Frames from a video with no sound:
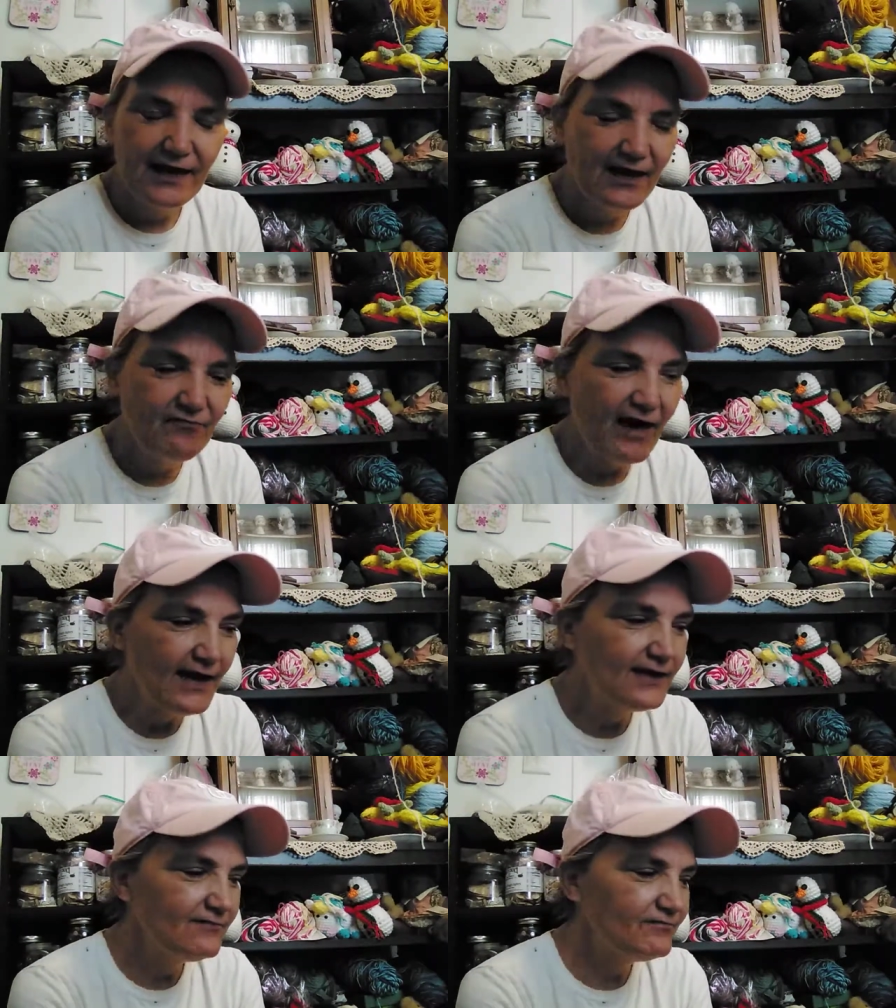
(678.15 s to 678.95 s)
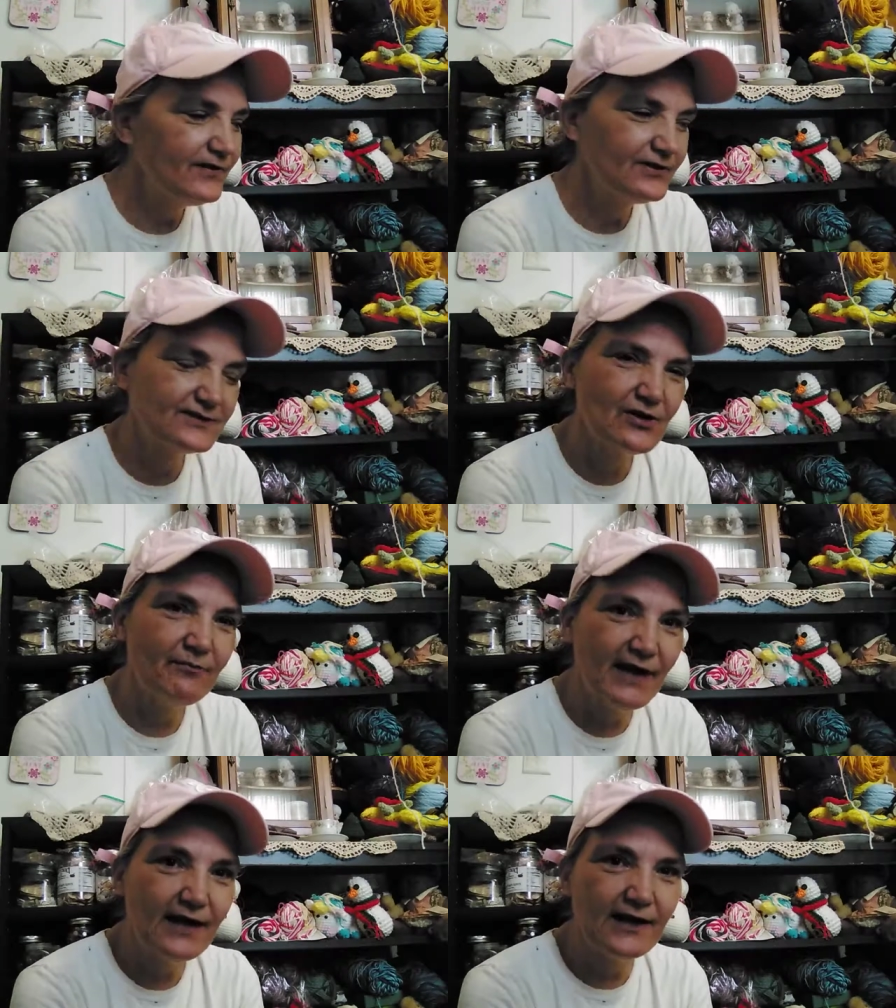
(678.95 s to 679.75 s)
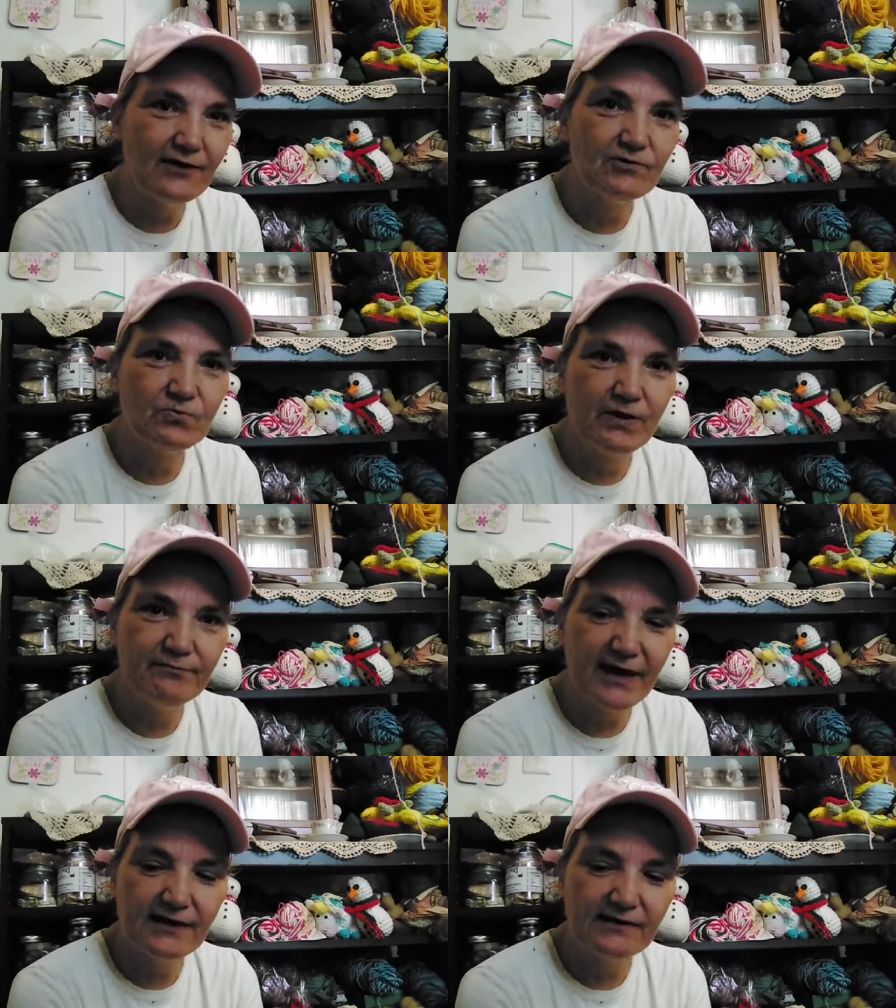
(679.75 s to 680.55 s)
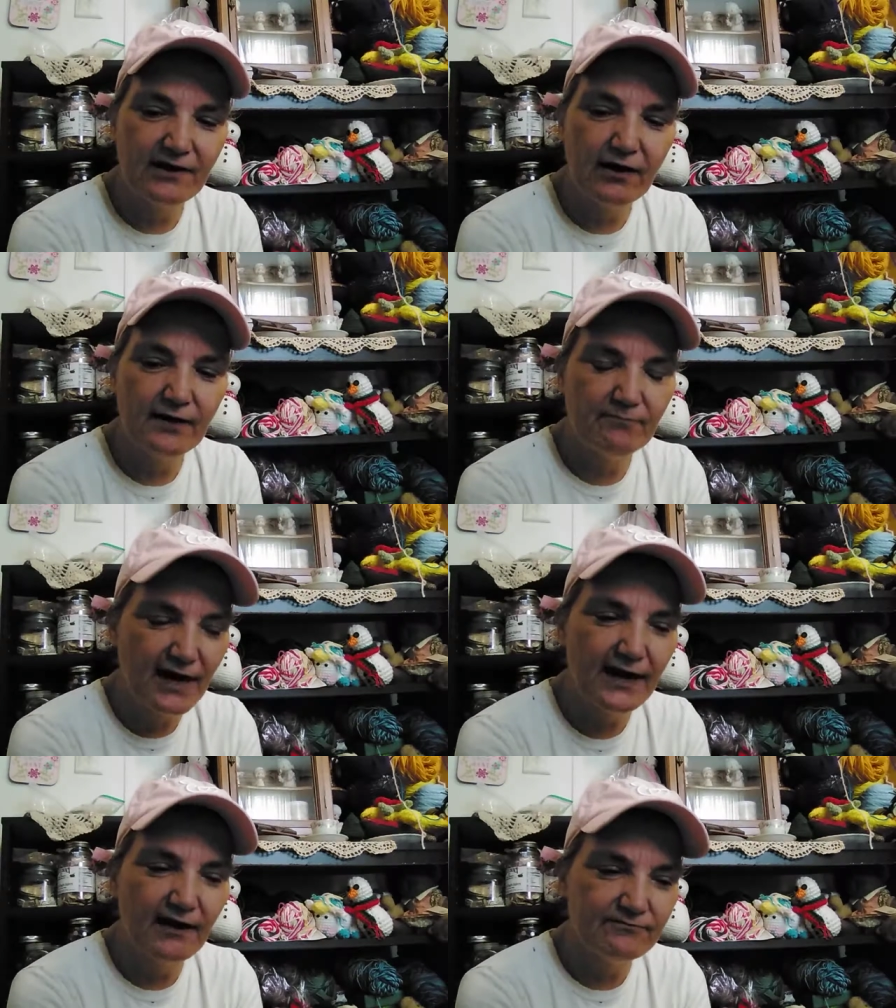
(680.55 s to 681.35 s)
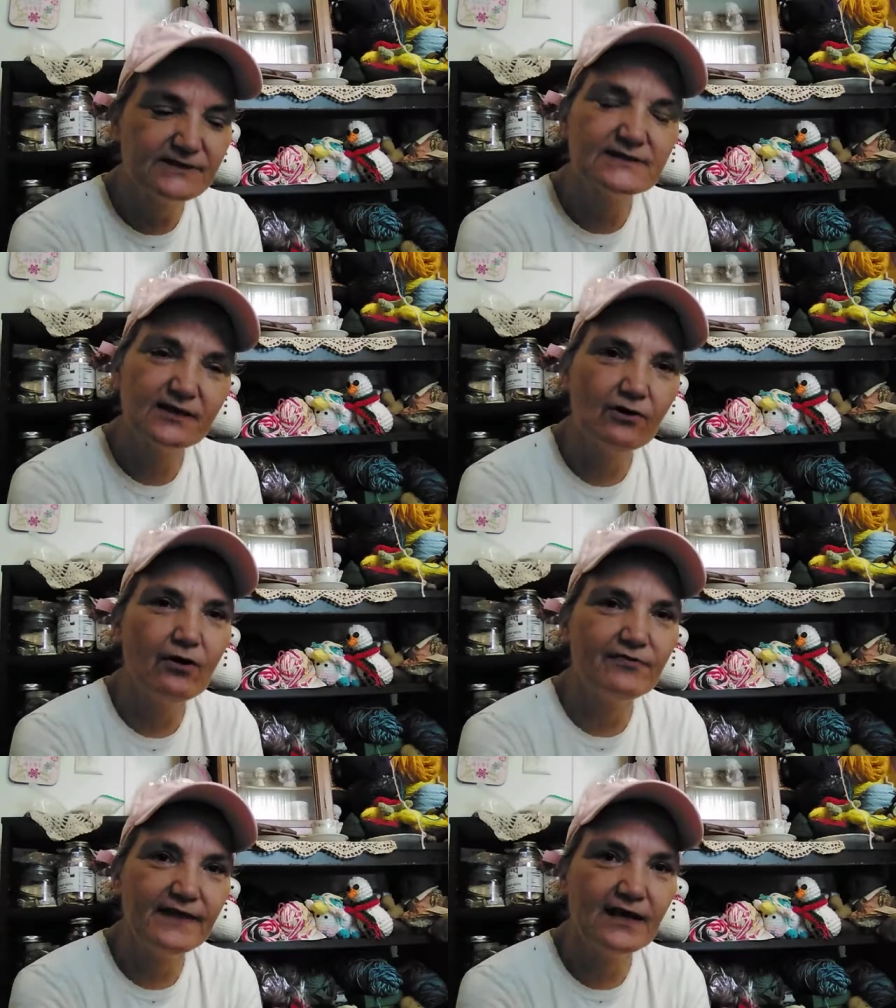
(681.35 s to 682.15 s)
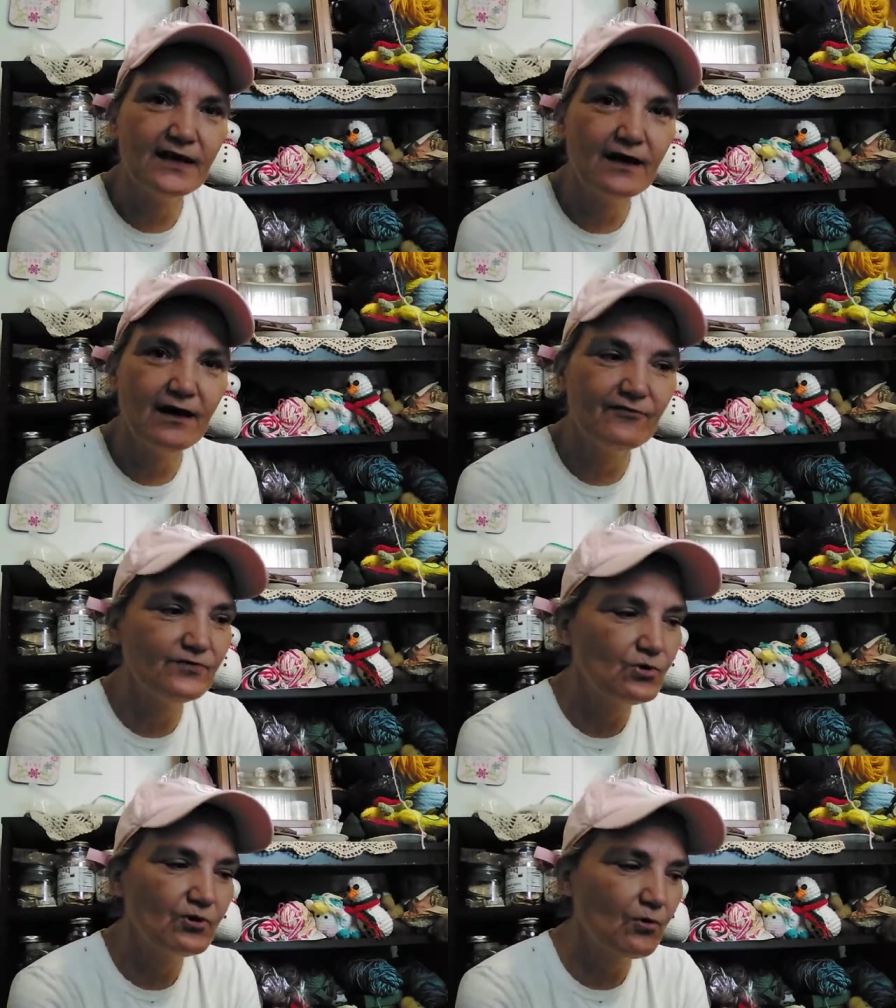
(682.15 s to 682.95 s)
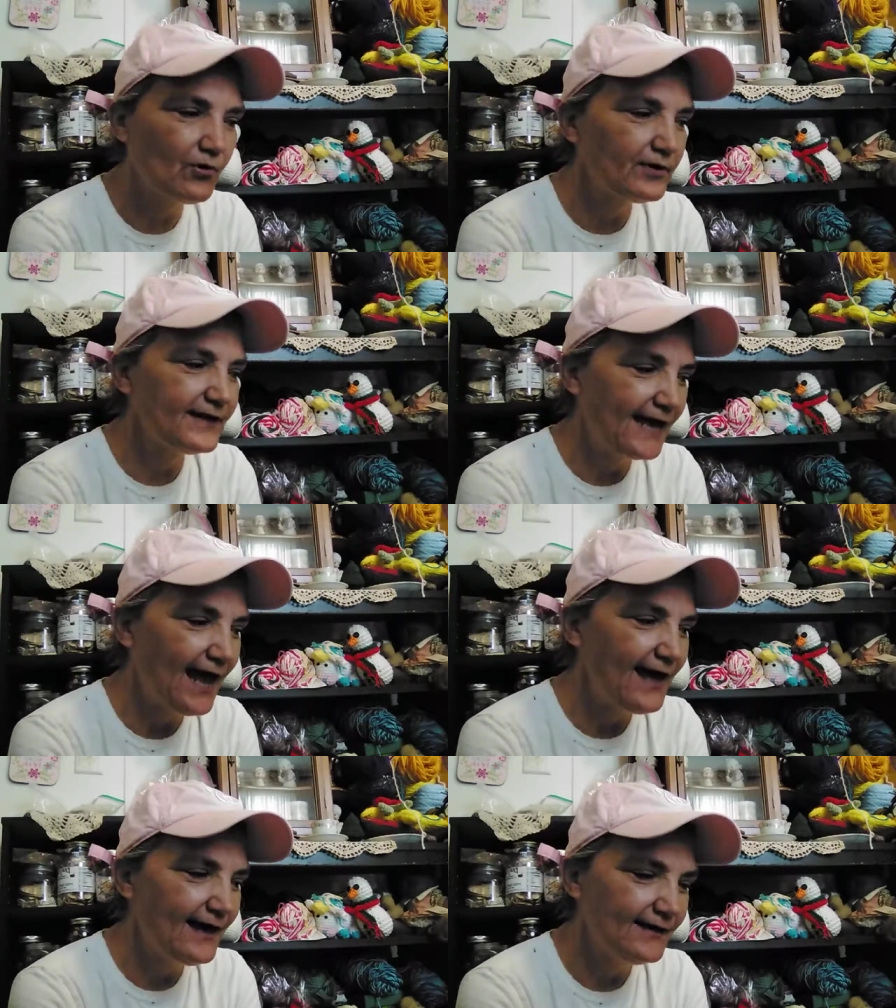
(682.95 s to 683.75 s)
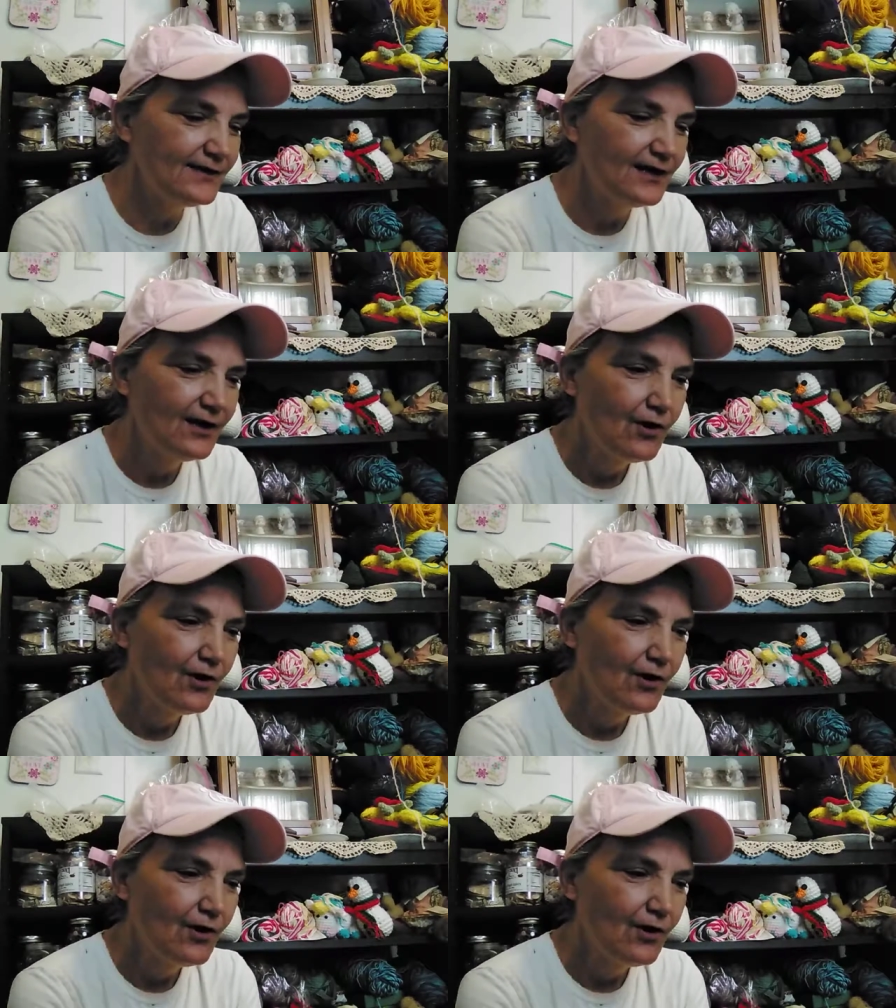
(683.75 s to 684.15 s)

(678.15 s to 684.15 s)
if I didn't feel so bad, I would run back there and buy every single thing of unicorn they had,